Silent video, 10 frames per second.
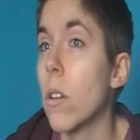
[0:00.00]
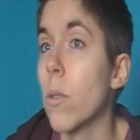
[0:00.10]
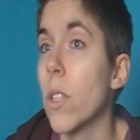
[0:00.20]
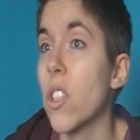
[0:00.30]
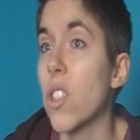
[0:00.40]

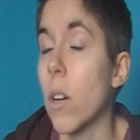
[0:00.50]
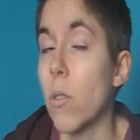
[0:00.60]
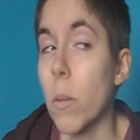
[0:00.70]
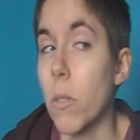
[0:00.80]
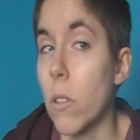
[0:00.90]
Which, that
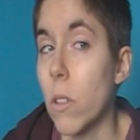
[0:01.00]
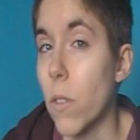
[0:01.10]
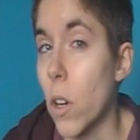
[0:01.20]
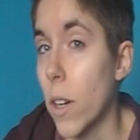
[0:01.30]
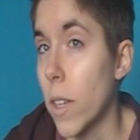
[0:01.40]
was absolutely
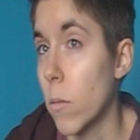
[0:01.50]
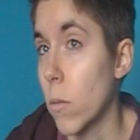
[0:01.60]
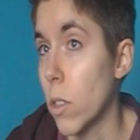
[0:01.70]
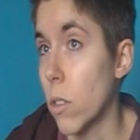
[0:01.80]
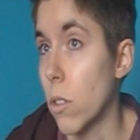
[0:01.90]
fine,
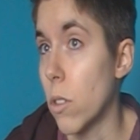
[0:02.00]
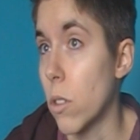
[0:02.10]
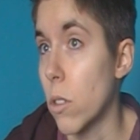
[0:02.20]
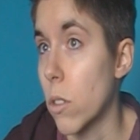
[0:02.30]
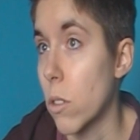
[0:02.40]

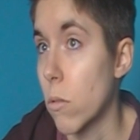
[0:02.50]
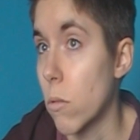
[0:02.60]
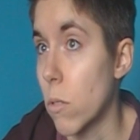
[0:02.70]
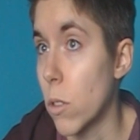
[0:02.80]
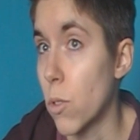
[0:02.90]
because
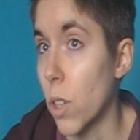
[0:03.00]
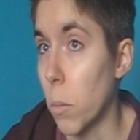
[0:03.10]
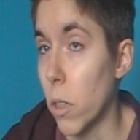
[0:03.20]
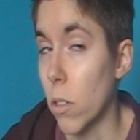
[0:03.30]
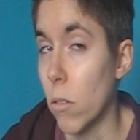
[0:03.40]
it was
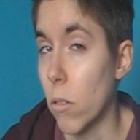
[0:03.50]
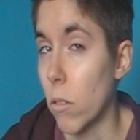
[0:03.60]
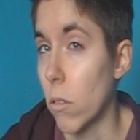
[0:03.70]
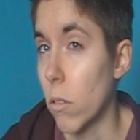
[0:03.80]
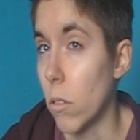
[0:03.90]
Tumblr.
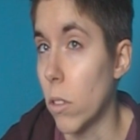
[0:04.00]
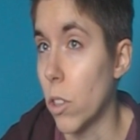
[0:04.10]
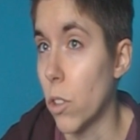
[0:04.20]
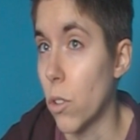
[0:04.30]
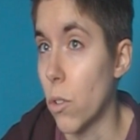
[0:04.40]

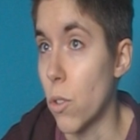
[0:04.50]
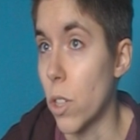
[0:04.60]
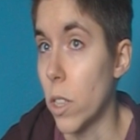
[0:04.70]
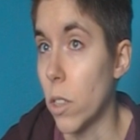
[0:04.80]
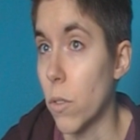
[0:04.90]
It's
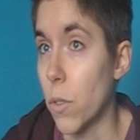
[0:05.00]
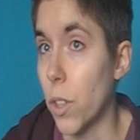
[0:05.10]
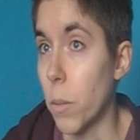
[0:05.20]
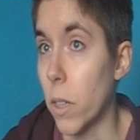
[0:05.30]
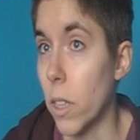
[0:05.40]
usually
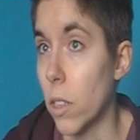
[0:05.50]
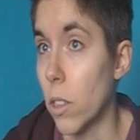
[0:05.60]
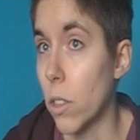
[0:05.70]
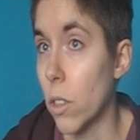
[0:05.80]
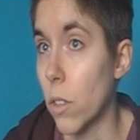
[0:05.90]
fine about that
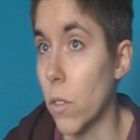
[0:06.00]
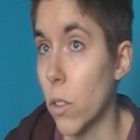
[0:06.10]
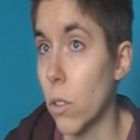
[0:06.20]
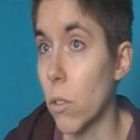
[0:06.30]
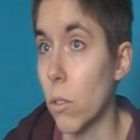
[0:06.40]
kind of stuff,
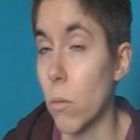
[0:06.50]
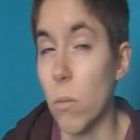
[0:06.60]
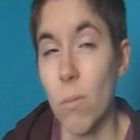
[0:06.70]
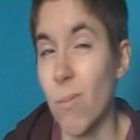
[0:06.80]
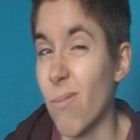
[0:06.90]
so
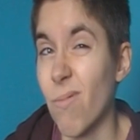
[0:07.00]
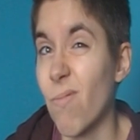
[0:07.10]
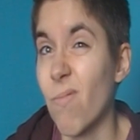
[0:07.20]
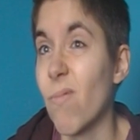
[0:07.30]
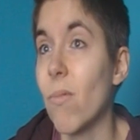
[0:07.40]

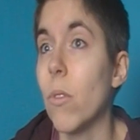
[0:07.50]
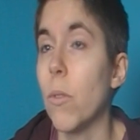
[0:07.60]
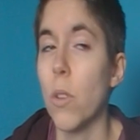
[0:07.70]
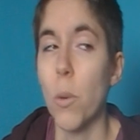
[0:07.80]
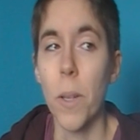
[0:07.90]
it
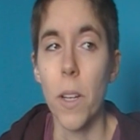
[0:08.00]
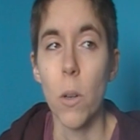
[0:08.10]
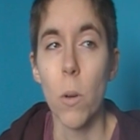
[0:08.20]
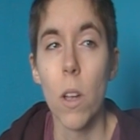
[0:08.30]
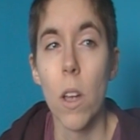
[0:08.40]
was no big deal.